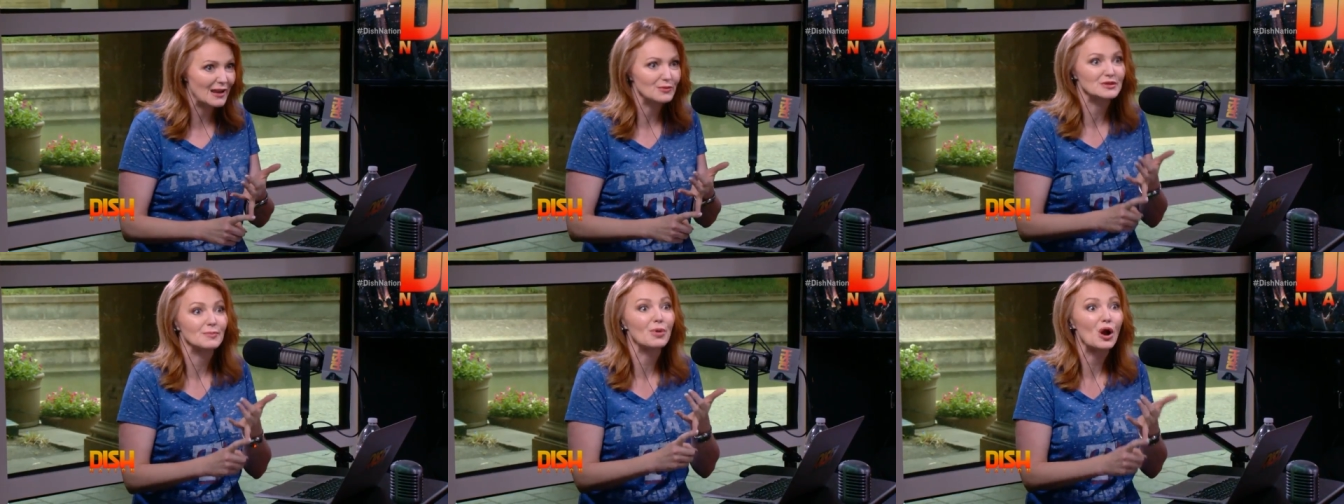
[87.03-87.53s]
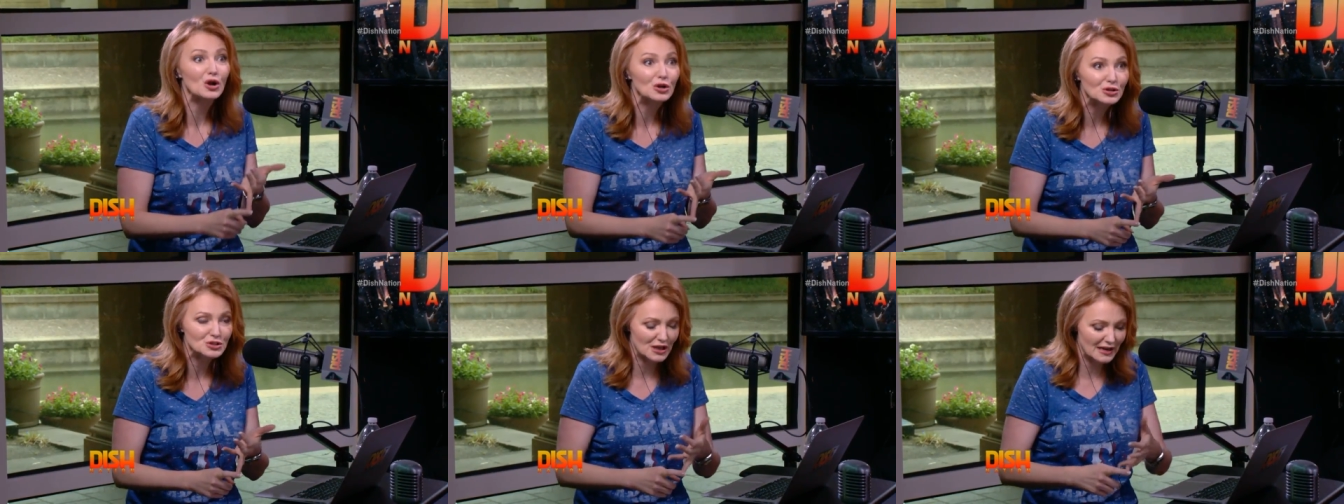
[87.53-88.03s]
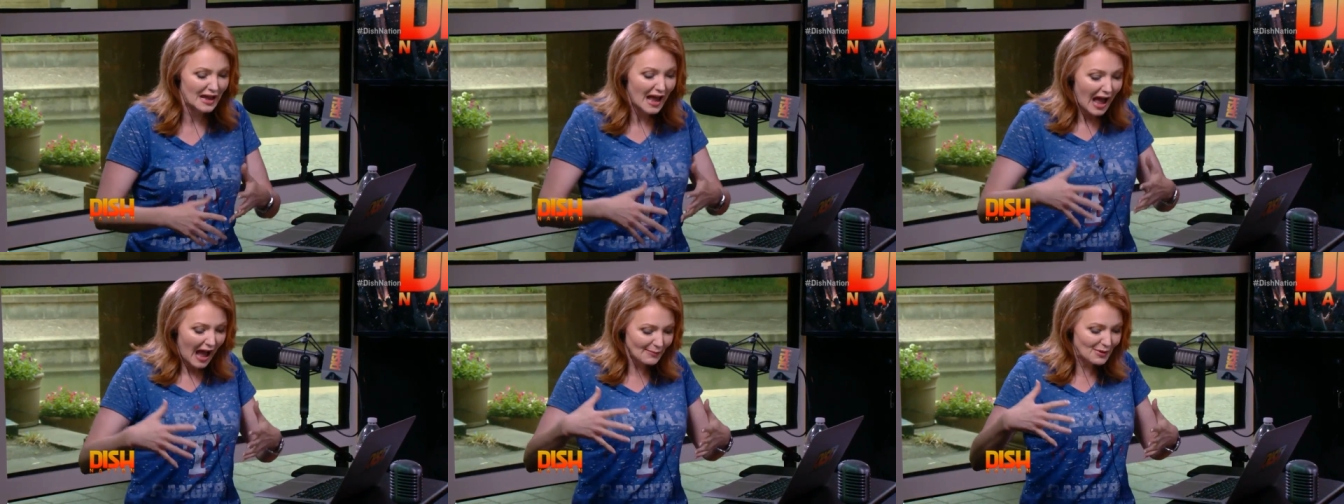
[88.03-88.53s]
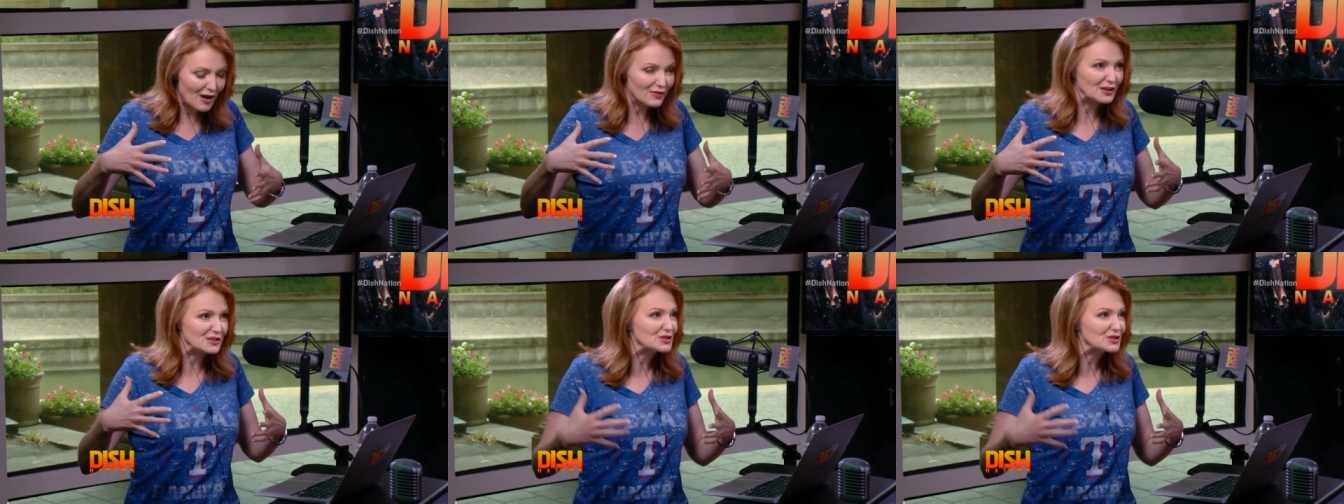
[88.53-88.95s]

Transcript: It was a Persian. I'm covered in